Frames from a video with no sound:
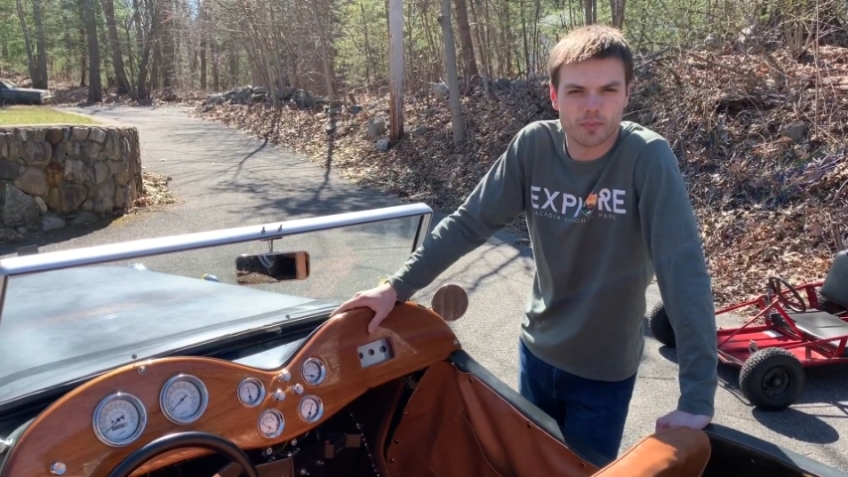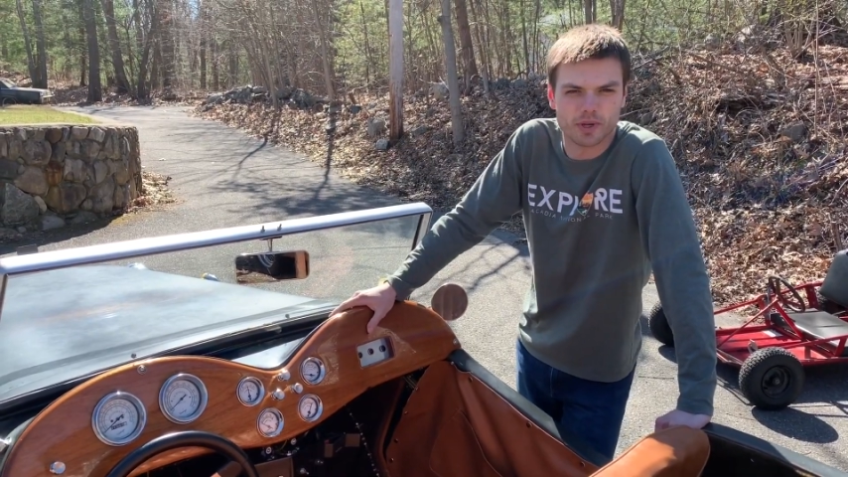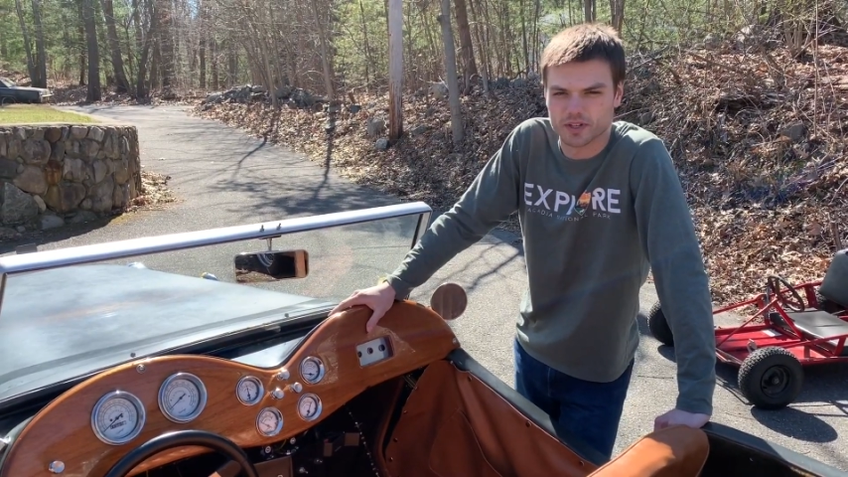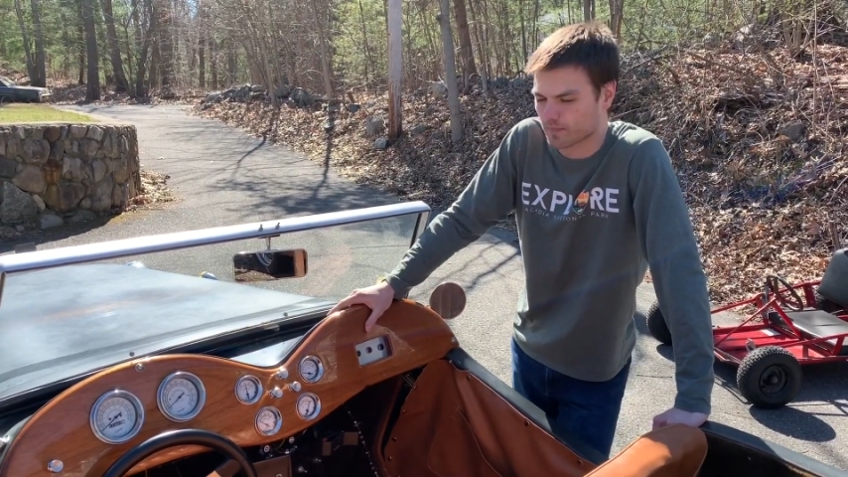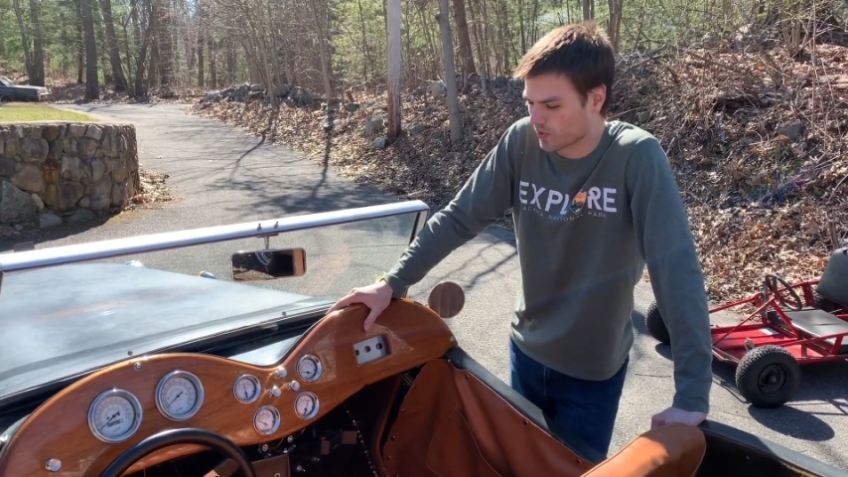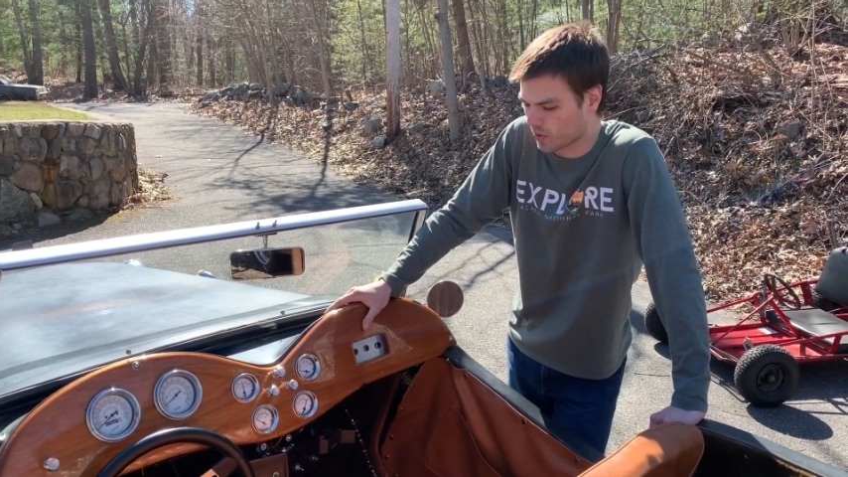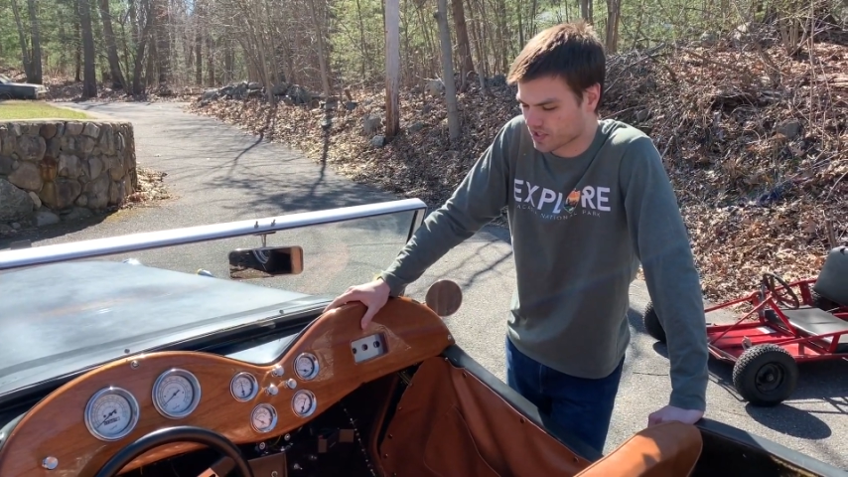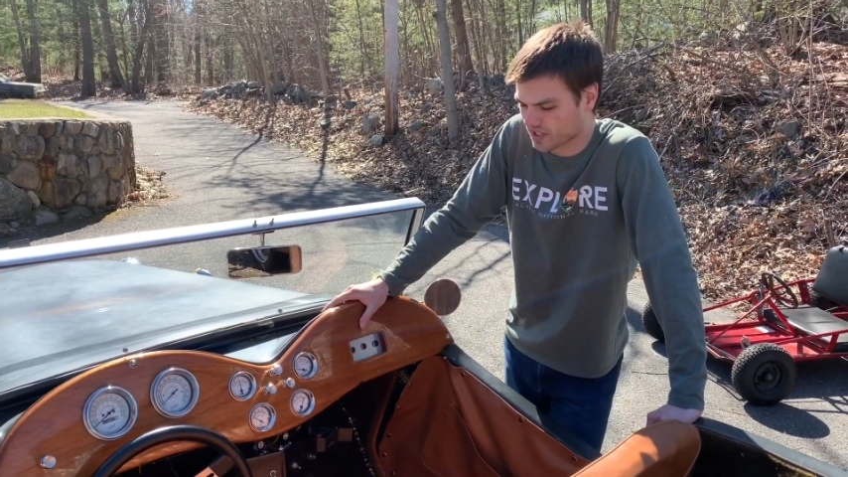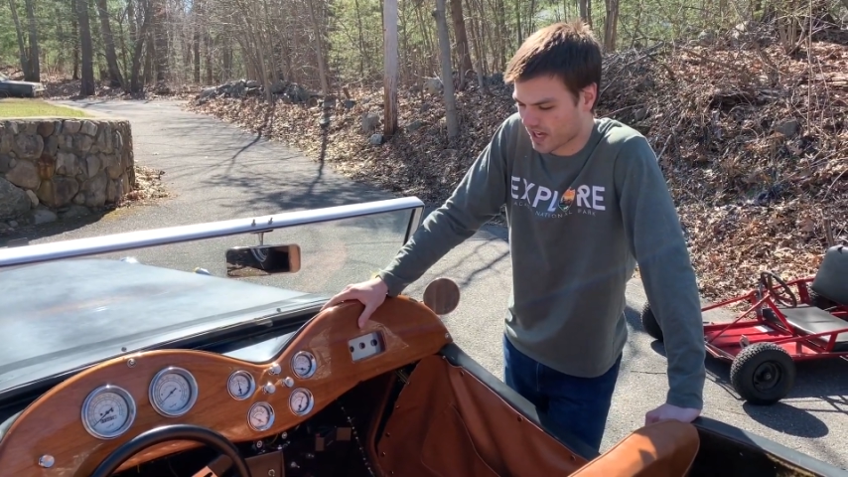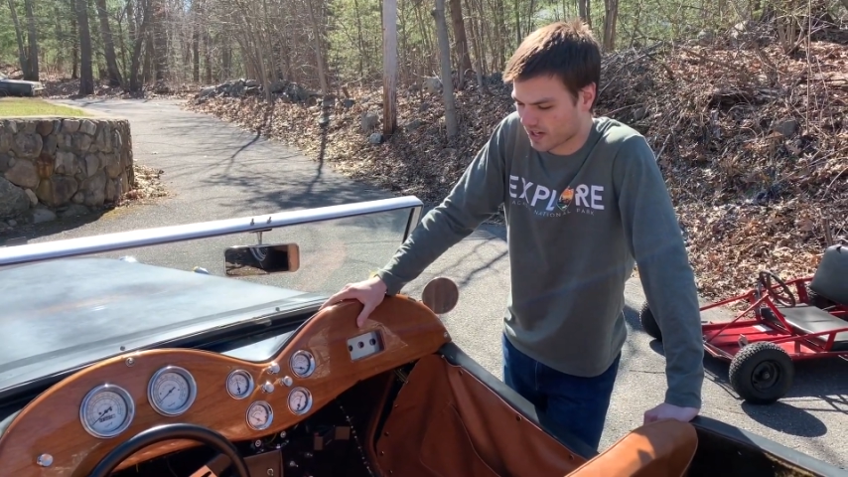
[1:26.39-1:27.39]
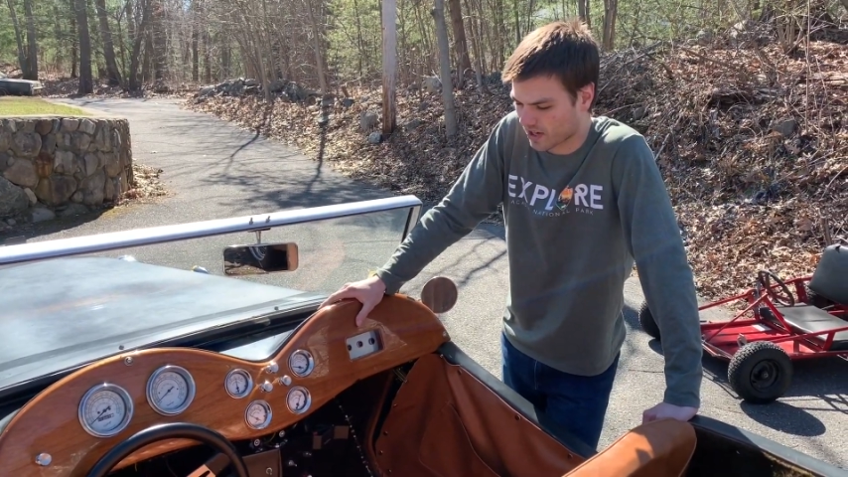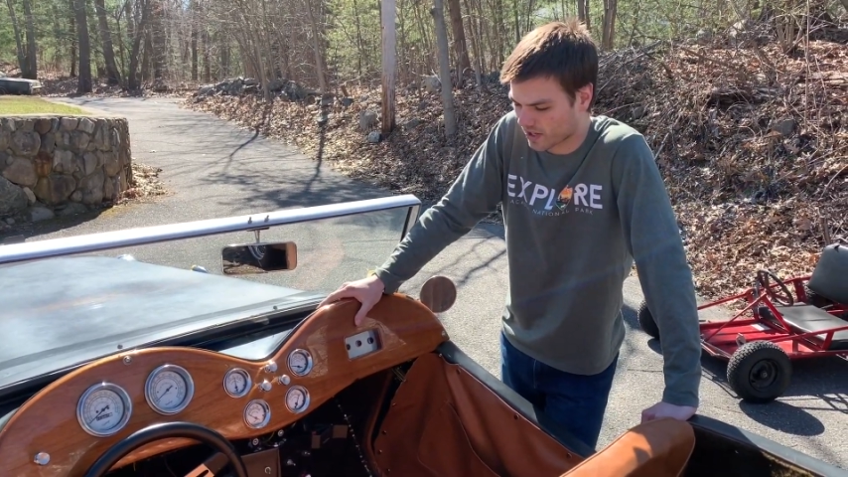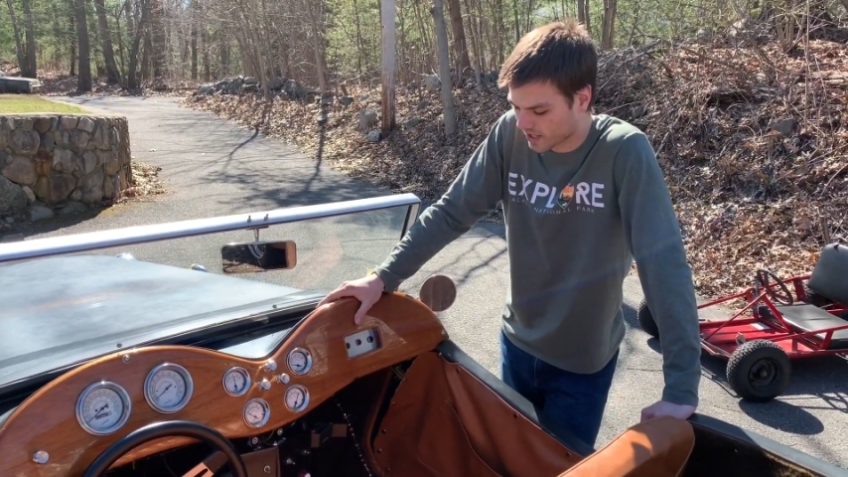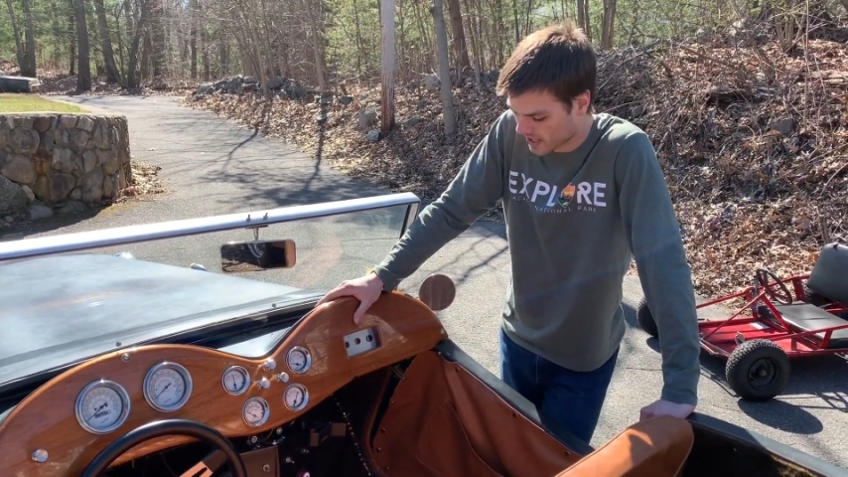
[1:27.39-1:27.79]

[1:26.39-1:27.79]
but it wasn't that hard.